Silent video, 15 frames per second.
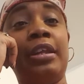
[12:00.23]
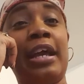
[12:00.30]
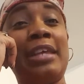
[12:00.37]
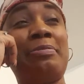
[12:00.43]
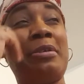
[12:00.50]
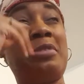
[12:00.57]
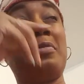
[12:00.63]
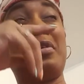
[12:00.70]
not,
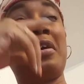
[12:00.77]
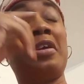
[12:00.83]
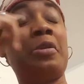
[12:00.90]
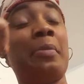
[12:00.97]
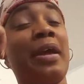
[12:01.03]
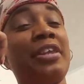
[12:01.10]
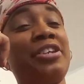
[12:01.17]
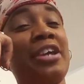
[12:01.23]
especially when it comes
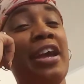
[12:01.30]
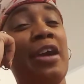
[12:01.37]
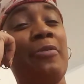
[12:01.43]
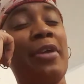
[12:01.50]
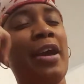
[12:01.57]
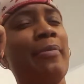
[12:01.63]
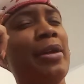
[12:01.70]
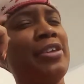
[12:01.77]
to my child.
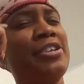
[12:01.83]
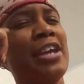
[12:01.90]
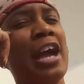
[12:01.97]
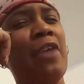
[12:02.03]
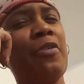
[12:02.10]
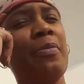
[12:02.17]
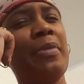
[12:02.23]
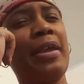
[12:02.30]
When I have my
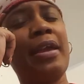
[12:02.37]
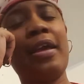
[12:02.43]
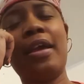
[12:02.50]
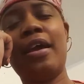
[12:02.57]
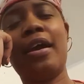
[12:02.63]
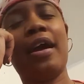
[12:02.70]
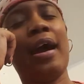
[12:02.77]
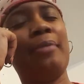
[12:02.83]
child with me,
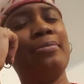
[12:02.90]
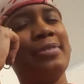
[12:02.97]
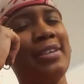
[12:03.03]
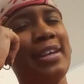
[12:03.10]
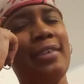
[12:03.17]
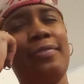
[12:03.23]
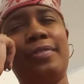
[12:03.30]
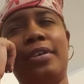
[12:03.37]
I'm
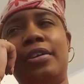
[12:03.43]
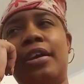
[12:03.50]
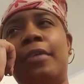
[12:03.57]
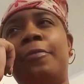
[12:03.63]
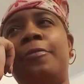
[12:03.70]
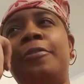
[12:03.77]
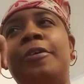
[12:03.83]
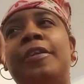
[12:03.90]
definitely
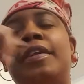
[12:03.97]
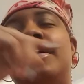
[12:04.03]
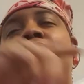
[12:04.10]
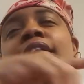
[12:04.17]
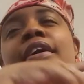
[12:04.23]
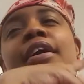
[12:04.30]
not friendly.